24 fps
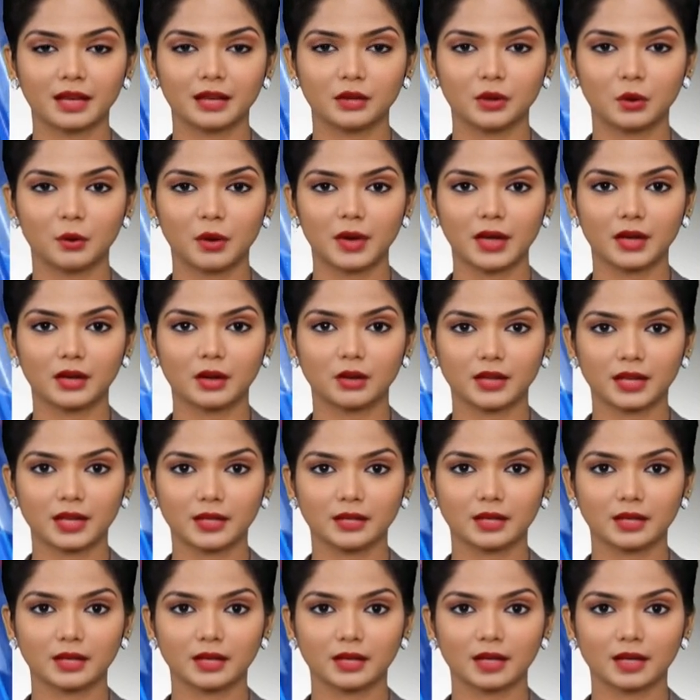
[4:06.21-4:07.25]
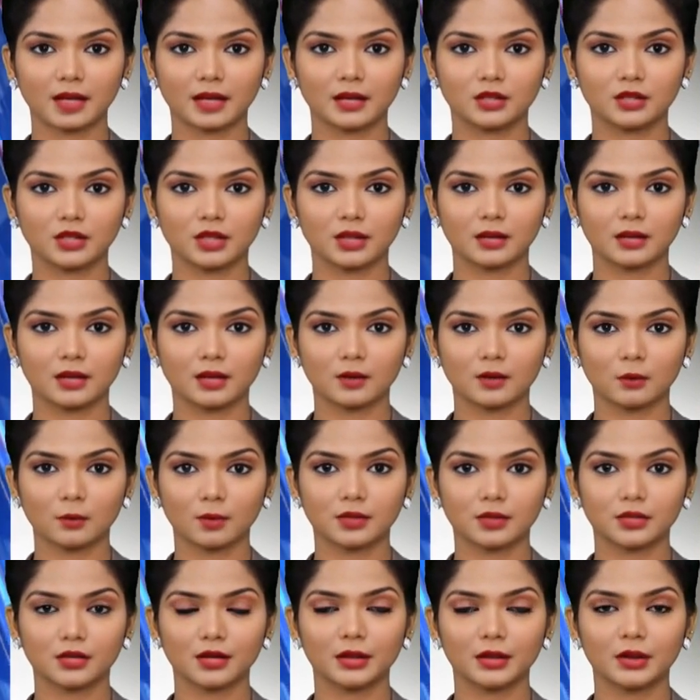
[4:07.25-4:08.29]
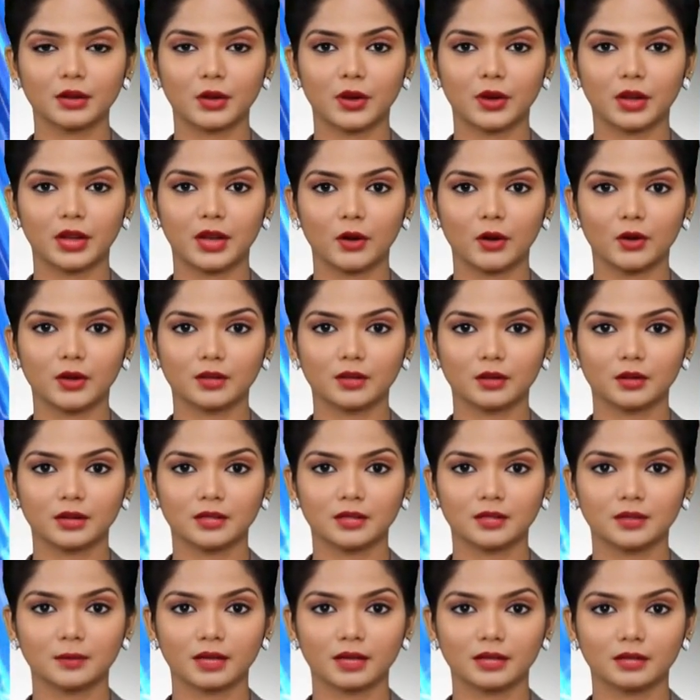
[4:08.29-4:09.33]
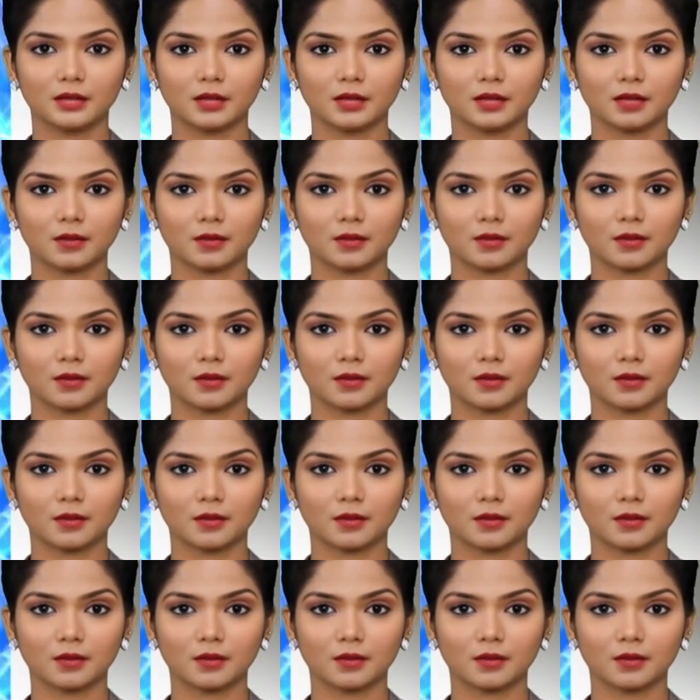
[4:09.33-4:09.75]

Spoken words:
in the wake of the Indian election, which concluded earlier this month.